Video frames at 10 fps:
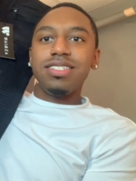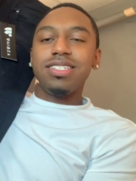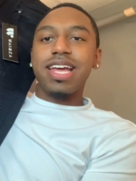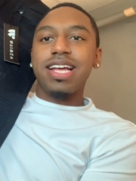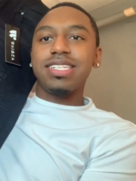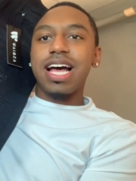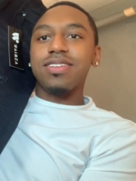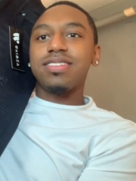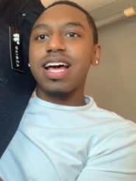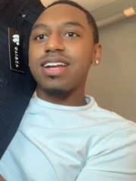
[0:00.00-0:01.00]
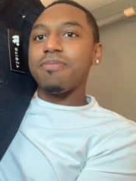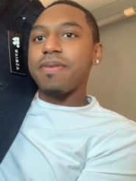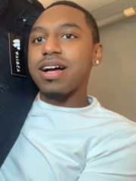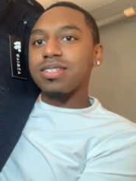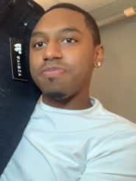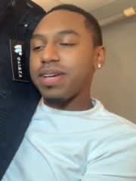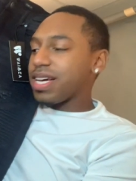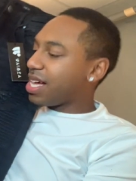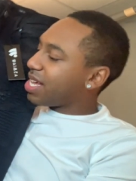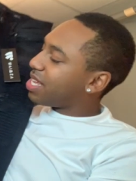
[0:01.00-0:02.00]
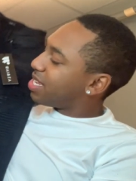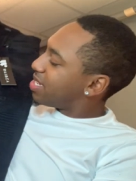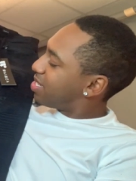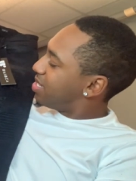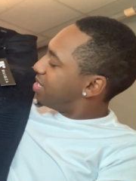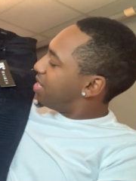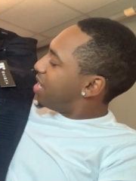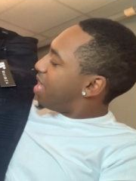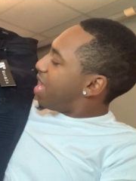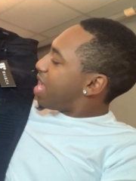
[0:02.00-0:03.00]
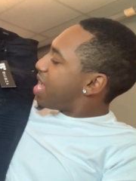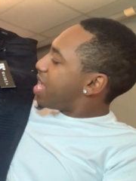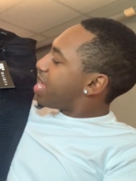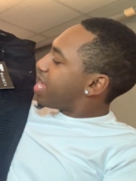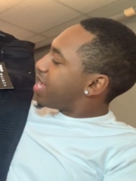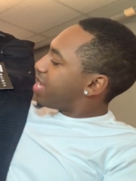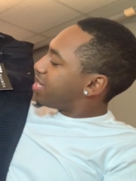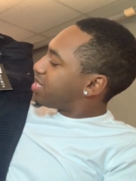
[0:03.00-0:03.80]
stands outside of the box because it